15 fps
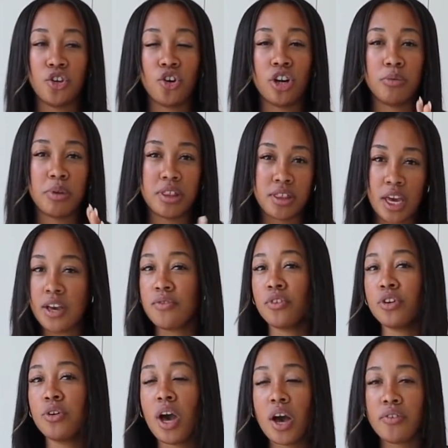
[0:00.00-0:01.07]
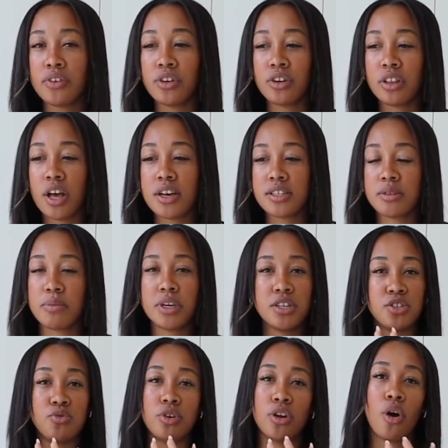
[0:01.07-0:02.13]
you're gonna be thankful you have in your closet
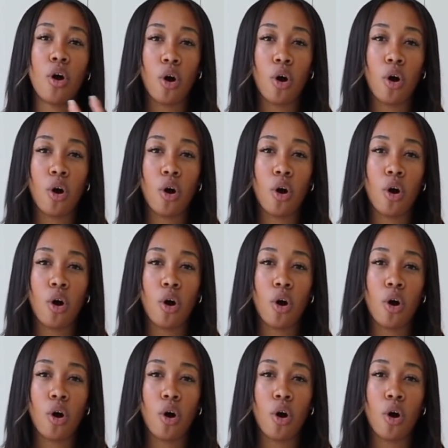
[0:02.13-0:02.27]
because you could